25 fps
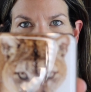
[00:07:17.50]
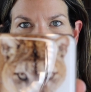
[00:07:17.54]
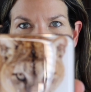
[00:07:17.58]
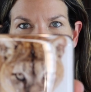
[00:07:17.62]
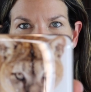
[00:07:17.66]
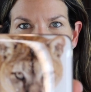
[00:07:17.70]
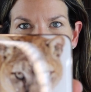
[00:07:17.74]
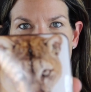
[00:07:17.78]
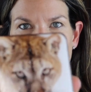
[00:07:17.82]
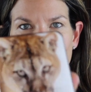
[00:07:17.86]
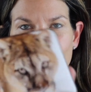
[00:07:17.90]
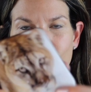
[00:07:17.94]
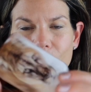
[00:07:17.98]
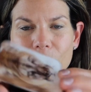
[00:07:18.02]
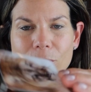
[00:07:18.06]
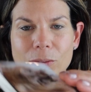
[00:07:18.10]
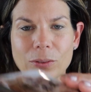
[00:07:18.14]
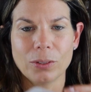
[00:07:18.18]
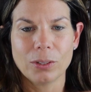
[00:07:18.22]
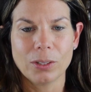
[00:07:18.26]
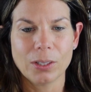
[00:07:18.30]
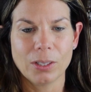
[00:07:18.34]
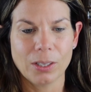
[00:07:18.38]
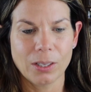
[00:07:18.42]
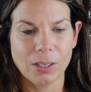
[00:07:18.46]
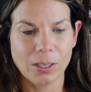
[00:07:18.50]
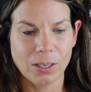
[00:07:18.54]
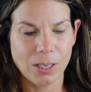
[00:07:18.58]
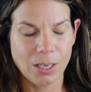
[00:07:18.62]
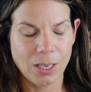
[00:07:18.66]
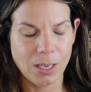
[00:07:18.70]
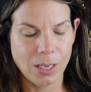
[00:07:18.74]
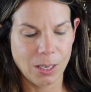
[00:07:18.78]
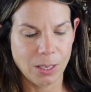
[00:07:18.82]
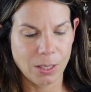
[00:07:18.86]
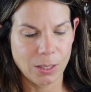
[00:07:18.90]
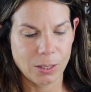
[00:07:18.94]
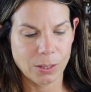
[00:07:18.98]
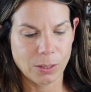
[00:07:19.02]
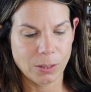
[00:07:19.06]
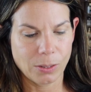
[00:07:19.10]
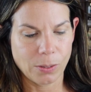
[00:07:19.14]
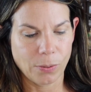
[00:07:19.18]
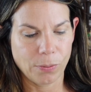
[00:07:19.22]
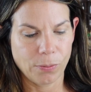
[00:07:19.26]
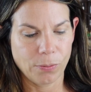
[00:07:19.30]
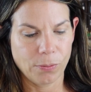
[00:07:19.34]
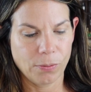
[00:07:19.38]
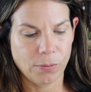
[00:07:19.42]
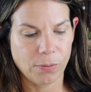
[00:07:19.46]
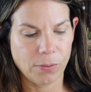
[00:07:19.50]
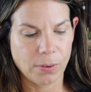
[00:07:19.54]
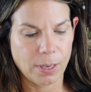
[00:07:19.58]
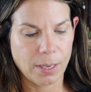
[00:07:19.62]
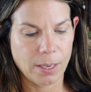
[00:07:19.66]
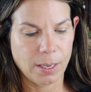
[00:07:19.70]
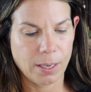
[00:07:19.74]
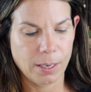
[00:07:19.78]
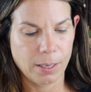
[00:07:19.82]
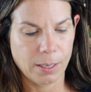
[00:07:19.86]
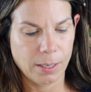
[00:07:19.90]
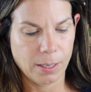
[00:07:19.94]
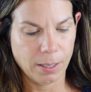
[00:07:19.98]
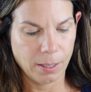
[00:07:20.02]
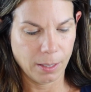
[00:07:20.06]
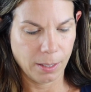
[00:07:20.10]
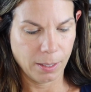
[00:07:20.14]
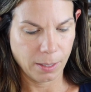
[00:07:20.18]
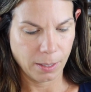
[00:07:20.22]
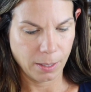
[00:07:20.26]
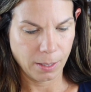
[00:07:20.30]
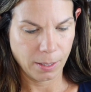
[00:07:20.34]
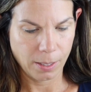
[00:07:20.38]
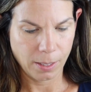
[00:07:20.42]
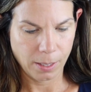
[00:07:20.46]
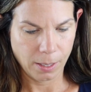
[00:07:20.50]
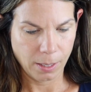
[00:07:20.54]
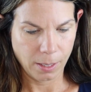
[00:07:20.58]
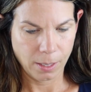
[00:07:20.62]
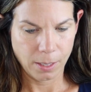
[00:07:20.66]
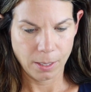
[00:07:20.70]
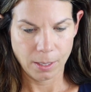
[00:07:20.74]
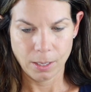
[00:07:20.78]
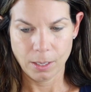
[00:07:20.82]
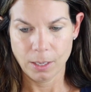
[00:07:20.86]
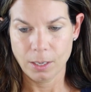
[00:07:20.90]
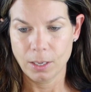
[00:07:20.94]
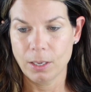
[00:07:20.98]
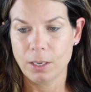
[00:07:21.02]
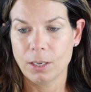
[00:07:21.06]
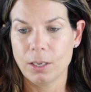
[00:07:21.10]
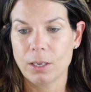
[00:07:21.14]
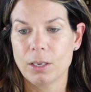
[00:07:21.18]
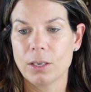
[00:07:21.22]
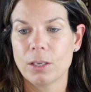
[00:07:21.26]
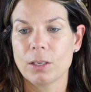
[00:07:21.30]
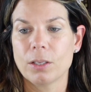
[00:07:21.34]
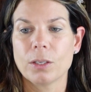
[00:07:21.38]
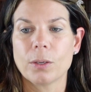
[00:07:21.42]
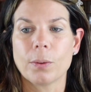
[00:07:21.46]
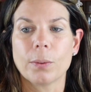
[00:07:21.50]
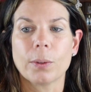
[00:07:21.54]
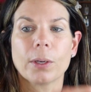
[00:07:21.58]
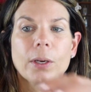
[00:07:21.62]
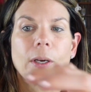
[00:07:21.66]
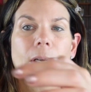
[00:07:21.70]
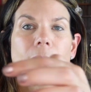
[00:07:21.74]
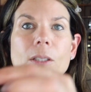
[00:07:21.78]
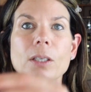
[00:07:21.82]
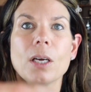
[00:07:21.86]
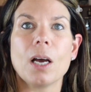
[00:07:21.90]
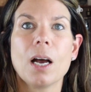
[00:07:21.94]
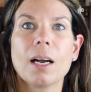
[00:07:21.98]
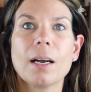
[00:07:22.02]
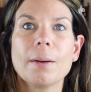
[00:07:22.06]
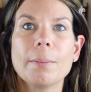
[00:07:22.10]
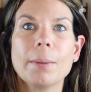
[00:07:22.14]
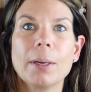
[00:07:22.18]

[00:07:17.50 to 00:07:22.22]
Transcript: and beautiful, so fun. So we're gonna talk